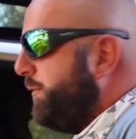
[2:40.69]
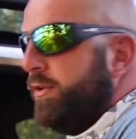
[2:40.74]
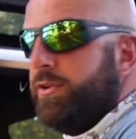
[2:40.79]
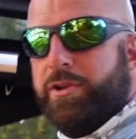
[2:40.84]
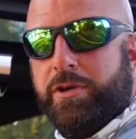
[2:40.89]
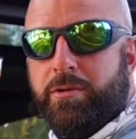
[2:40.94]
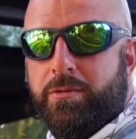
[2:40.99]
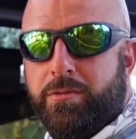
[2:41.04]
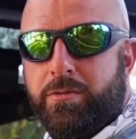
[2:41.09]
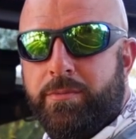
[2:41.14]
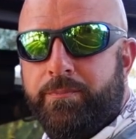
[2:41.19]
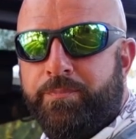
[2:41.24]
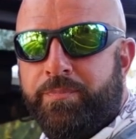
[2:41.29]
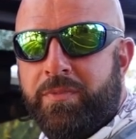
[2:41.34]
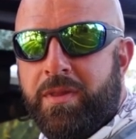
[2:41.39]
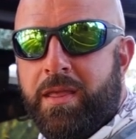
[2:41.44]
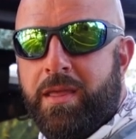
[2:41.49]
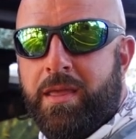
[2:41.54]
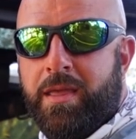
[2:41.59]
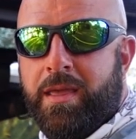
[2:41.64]
if you do
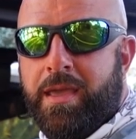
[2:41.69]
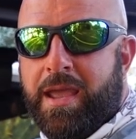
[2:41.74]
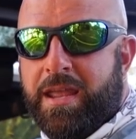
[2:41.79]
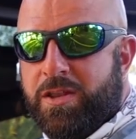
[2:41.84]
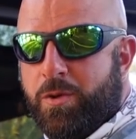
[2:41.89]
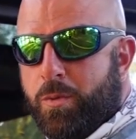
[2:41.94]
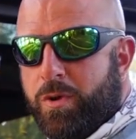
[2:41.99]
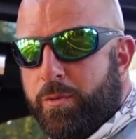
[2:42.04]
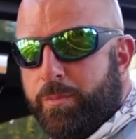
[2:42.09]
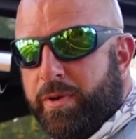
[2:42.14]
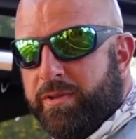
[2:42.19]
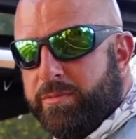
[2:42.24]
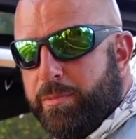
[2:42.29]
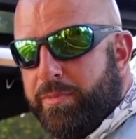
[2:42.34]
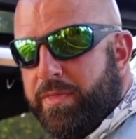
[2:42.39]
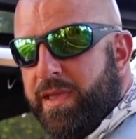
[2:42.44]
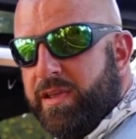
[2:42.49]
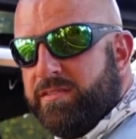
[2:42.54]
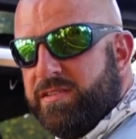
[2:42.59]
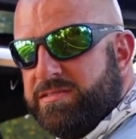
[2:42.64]
and you want to put some
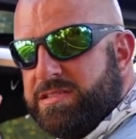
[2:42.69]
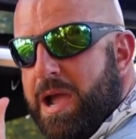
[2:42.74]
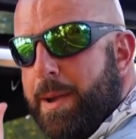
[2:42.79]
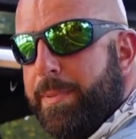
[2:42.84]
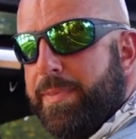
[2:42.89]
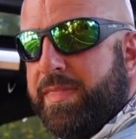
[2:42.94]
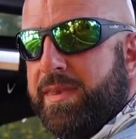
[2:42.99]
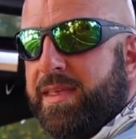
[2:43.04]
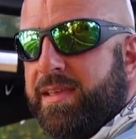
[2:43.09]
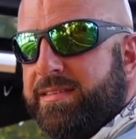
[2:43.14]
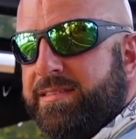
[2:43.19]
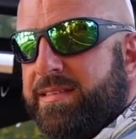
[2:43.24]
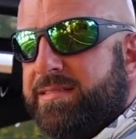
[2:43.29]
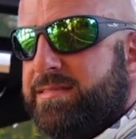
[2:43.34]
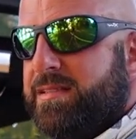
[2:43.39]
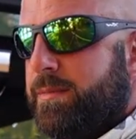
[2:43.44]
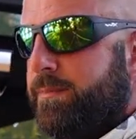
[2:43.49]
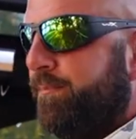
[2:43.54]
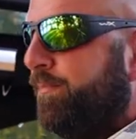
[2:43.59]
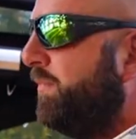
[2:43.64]
things on top of the deck
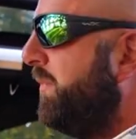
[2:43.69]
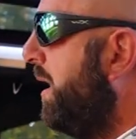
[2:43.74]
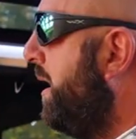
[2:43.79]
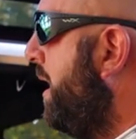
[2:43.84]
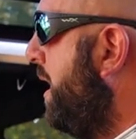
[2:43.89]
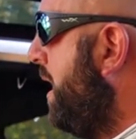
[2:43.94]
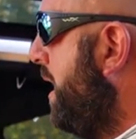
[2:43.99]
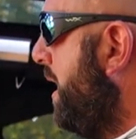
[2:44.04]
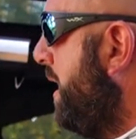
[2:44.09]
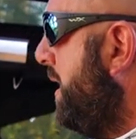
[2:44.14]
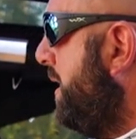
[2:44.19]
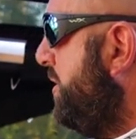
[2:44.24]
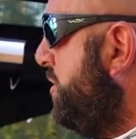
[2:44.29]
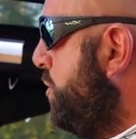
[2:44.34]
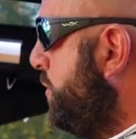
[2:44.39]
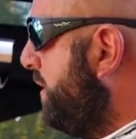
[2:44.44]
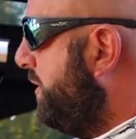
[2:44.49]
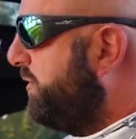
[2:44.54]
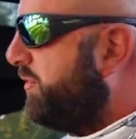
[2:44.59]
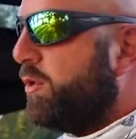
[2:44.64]
system,
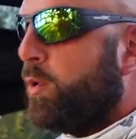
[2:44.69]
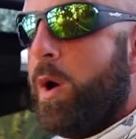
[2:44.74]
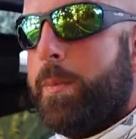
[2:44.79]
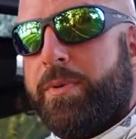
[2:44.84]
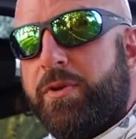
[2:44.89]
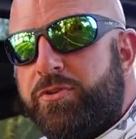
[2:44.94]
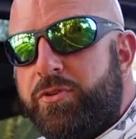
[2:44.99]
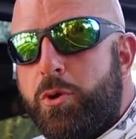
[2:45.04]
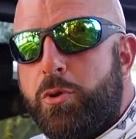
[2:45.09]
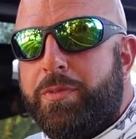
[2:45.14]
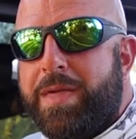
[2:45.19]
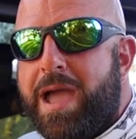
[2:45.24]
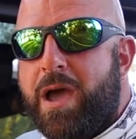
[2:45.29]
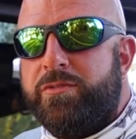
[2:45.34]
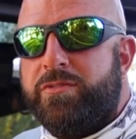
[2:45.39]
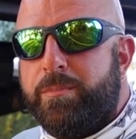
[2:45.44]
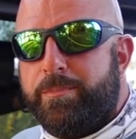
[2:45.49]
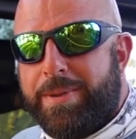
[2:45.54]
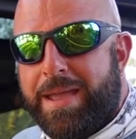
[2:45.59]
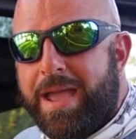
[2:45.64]
you can store up to
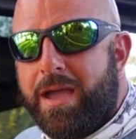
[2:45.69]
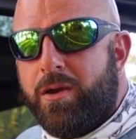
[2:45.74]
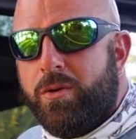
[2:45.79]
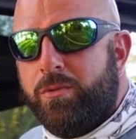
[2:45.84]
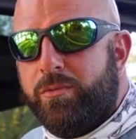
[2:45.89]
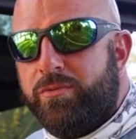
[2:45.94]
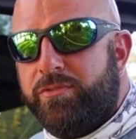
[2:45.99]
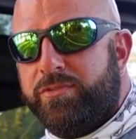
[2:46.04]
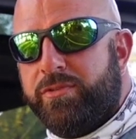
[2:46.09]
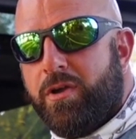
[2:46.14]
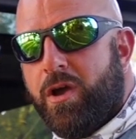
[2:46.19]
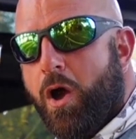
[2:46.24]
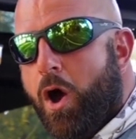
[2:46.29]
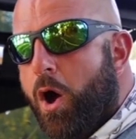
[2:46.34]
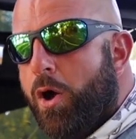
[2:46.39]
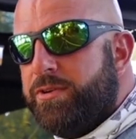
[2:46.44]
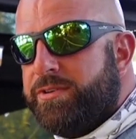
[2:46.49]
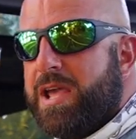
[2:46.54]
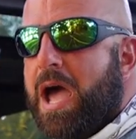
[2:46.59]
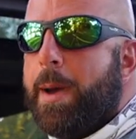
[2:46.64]
2,000 pounds
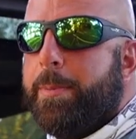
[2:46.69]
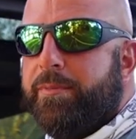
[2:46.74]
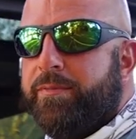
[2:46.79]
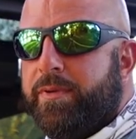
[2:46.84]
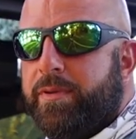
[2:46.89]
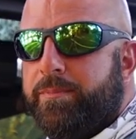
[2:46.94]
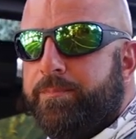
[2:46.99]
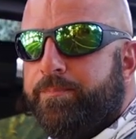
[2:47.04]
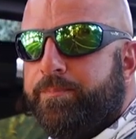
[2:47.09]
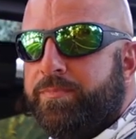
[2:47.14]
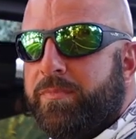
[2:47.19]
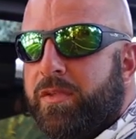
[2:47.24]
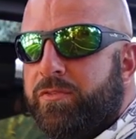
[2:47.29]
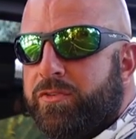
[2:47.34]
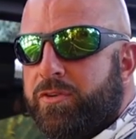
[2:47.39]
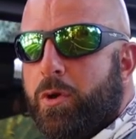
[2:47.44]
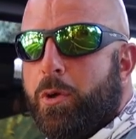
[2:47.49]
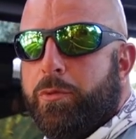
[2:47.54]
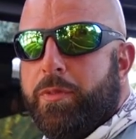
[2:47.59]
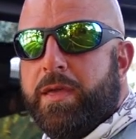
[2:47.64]
on top of it.
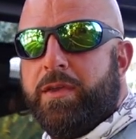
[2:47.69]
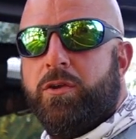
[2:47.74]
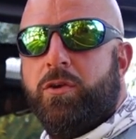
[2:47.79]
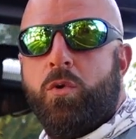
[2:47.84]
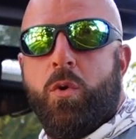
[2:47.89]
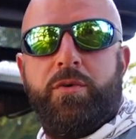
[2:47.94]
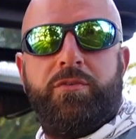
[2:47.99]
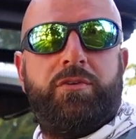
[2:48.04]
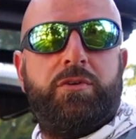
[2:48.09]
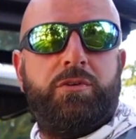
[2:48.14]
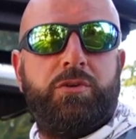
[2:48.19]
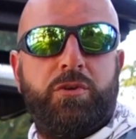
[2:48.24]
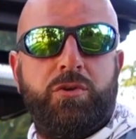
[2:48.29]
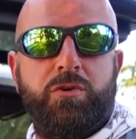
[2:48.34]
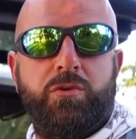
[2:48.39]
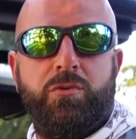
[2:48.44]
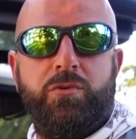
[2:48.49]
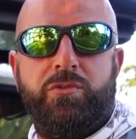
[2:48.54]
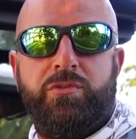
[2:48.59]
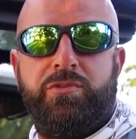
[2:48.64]
So don't think you're going to
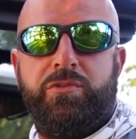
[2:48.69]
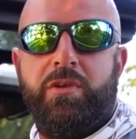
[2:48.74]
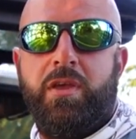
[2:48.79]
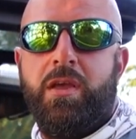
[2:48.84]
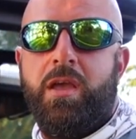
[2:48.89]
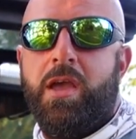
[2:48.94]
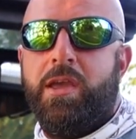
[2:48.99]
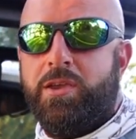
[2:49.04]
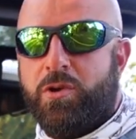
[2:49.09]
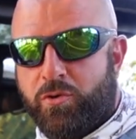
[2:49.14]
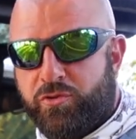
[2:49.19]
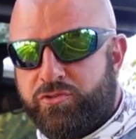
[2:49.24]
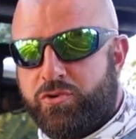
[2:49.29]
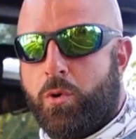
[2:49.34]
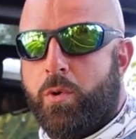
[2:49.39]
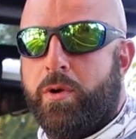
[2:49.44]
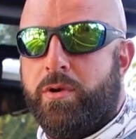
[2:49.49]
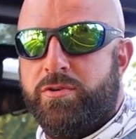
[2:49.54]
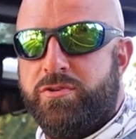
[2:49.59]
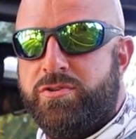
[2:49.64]
lose your
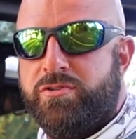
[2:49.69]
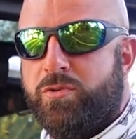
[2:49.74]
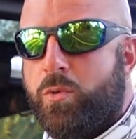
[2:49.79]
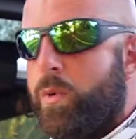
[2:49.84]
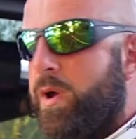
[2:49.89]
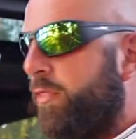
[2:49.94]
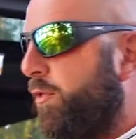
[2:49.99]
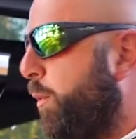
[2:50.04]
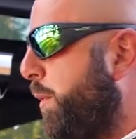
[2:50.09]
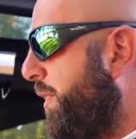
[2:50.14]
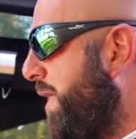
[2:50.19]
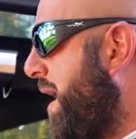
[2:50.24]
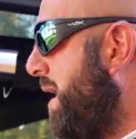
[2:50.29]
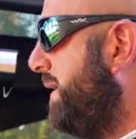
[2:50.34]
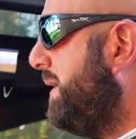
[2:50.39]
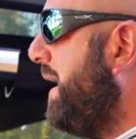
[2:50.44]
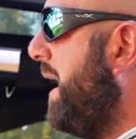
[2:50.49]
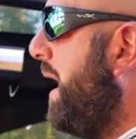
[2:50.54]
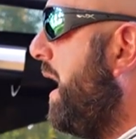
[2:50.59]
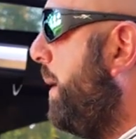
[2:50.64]
storage. So with or without
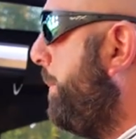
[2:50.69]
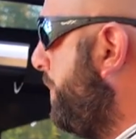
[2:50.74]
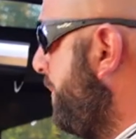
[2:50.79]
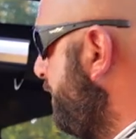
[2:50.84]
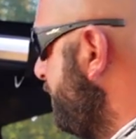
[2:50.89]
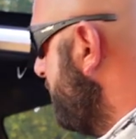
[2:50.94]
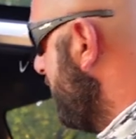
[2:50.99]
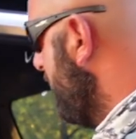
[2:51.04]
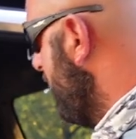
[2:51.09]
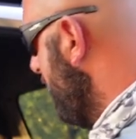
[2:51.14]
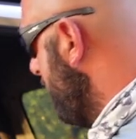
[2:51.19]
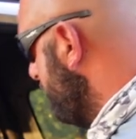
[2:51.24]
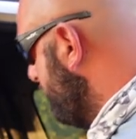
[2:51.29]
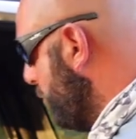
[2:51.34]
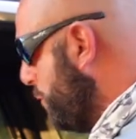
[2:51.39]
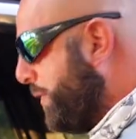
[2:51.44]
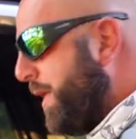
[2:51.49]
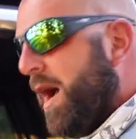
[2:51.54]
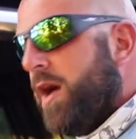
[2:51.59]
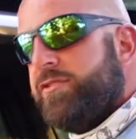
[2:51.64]
a cap,
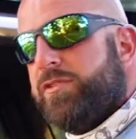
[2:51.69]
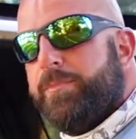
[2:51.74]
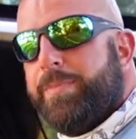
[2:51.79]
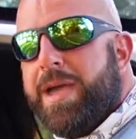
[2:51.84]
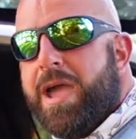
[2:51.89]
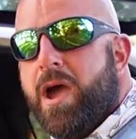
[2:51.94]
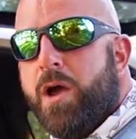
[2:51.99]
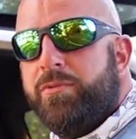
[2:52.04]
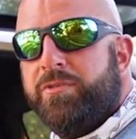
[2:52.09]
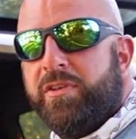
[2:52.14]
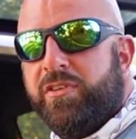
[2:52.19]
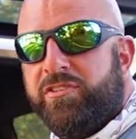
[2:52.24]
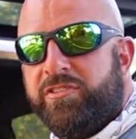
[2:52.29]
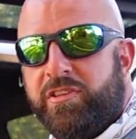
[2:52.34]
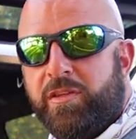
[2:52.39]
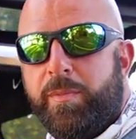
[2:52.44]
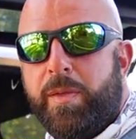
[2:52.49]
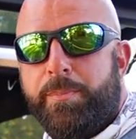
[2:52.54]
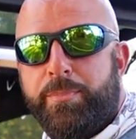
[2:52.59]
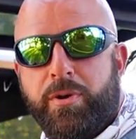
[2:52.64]
2,000 pounds can
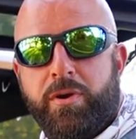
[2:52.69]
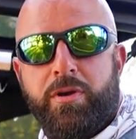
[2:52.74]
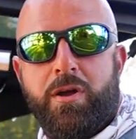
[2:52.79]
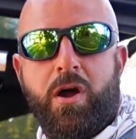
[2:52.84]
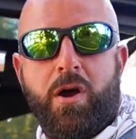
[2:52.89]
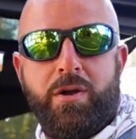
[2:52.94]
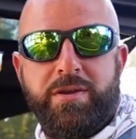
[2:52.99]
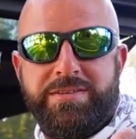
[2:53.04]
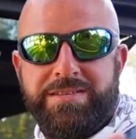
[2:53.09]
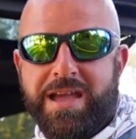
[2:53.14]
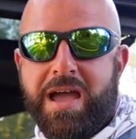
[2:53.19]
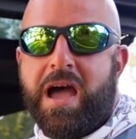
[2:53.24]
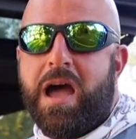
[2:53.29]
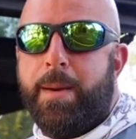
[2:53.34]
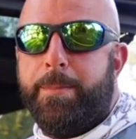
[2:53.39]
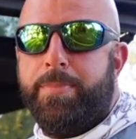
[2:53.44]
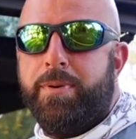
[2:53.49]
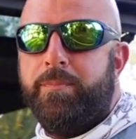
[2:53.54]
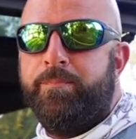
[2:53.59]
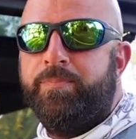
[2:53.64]
still be put on
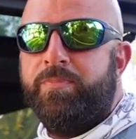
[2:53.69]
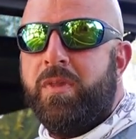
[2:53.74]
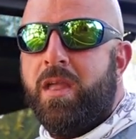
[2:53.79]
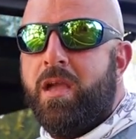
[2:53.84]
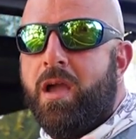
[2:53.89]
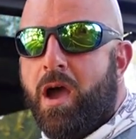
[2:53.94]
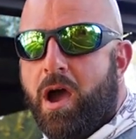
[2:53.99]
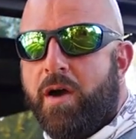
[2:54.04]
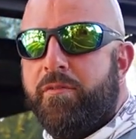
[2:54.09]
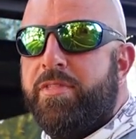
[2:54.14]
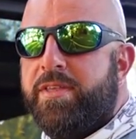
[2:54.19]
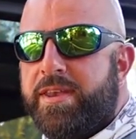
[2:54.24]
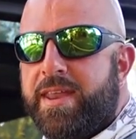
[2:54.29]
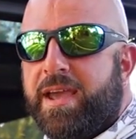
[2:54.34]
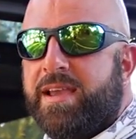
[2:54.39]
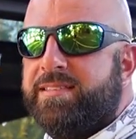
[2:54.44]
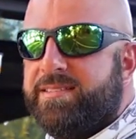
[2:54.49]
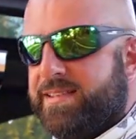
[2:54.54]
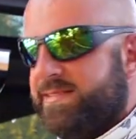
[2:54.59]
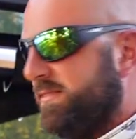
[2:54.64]
top of the
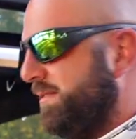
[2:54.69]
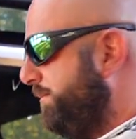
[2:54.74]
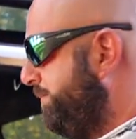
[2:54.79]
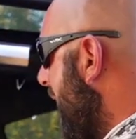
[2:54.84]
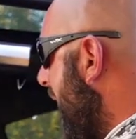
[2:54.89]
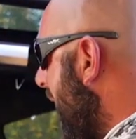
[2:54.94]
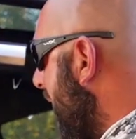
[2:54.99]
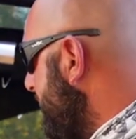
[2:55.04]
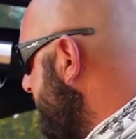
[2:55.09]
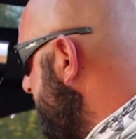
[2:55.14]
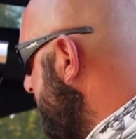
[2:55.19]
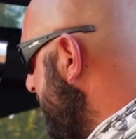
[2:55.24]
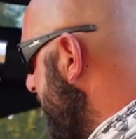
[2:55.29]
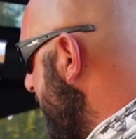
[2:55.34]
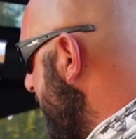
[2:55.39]
deck system. I did